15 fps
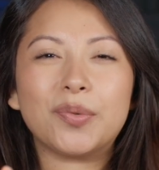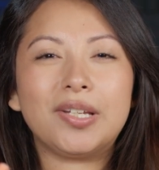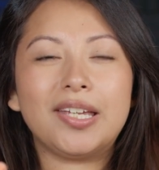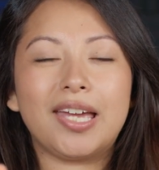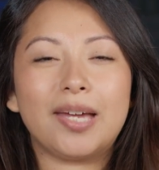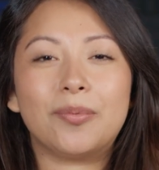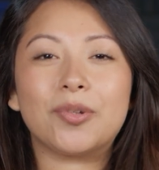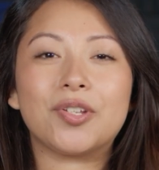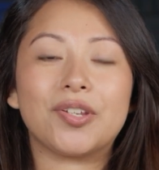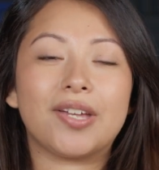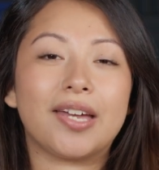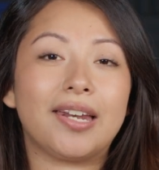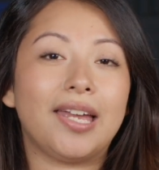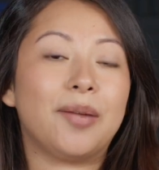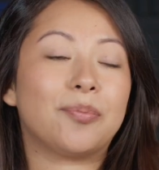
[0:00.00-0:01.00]
really able to
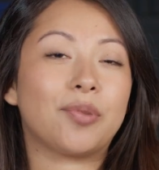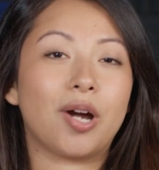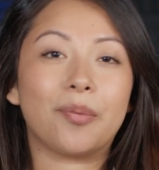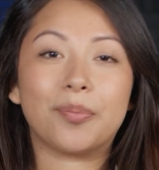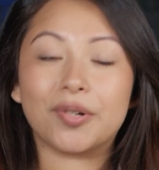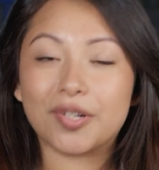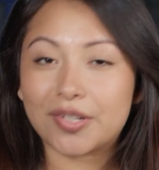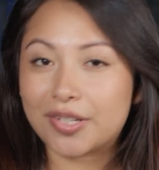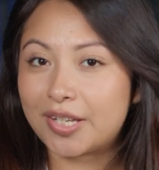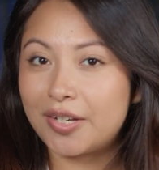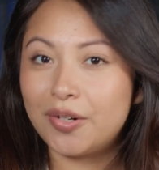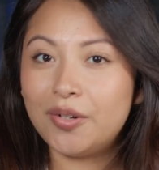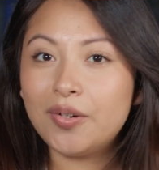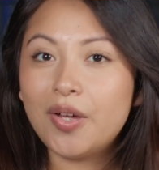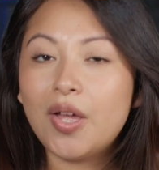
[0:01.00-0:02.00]
get a proper
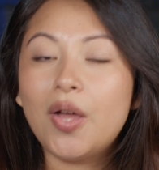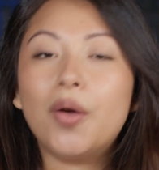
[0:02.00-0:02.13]
seal.